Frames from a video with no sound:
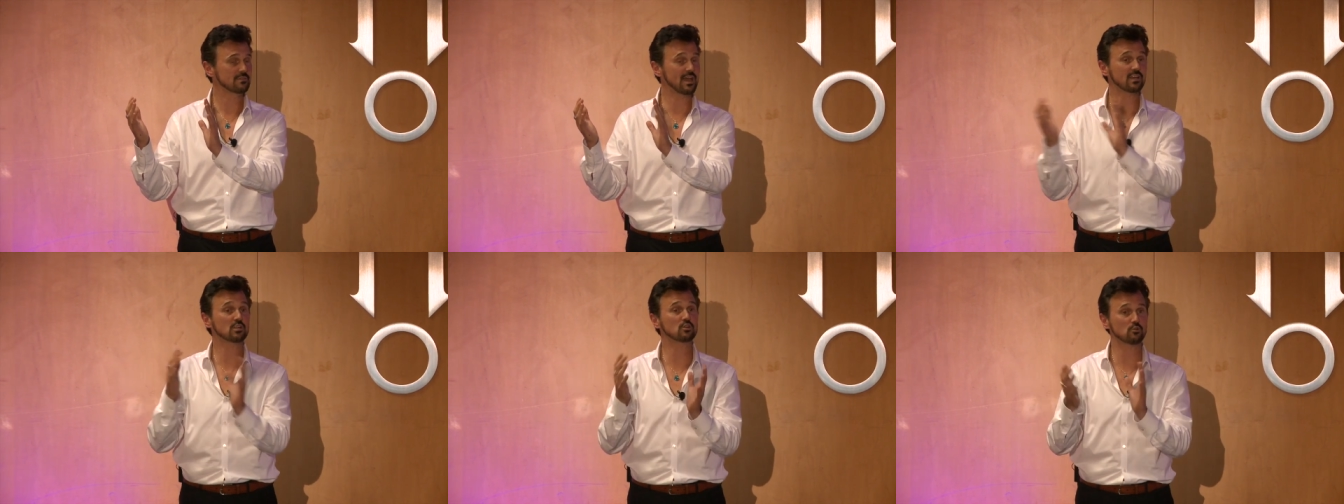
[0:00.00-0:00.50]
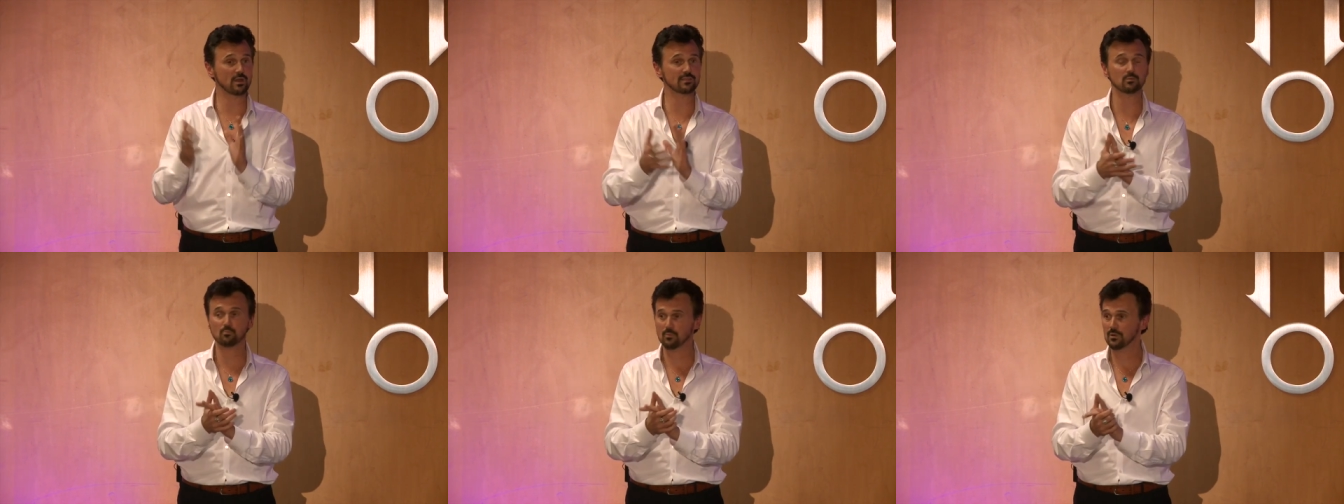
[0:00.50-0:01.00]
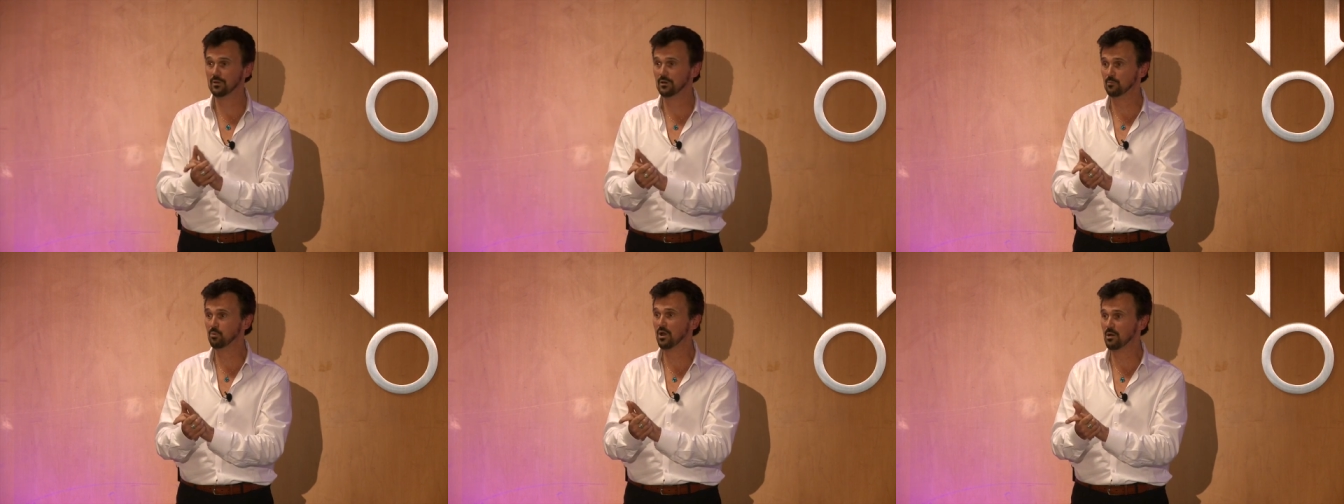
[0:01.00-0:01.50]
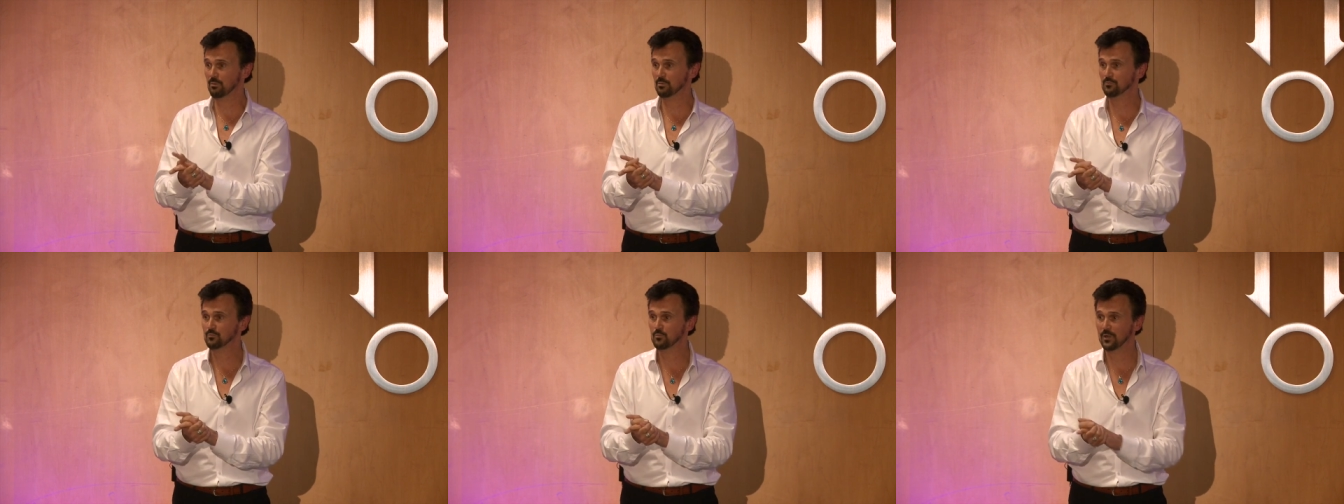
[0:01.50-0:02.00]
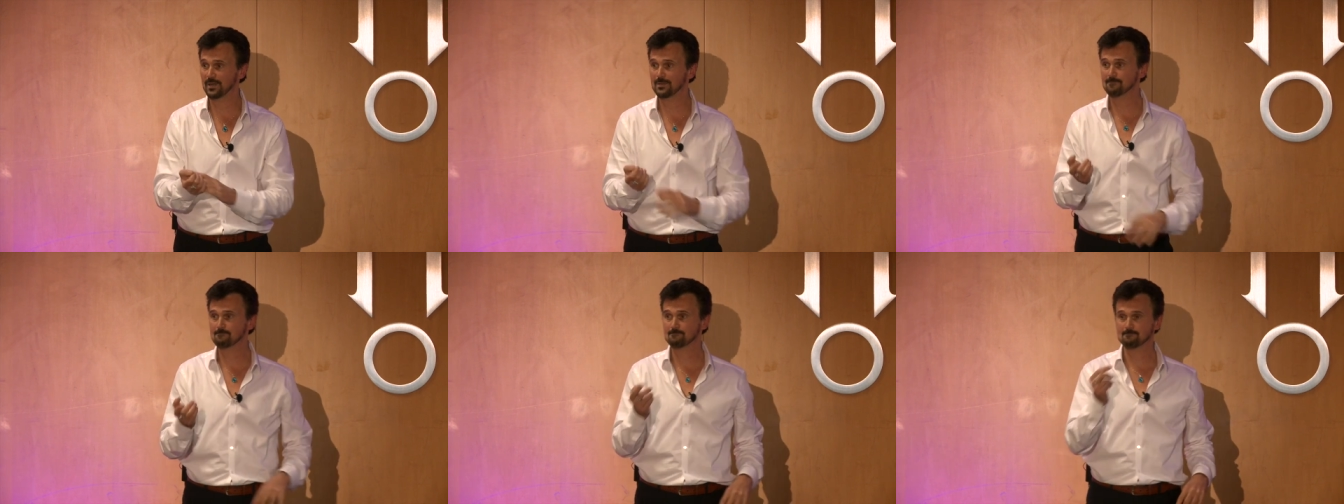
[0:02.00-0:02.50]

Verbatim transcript: that can create the, a problem, right?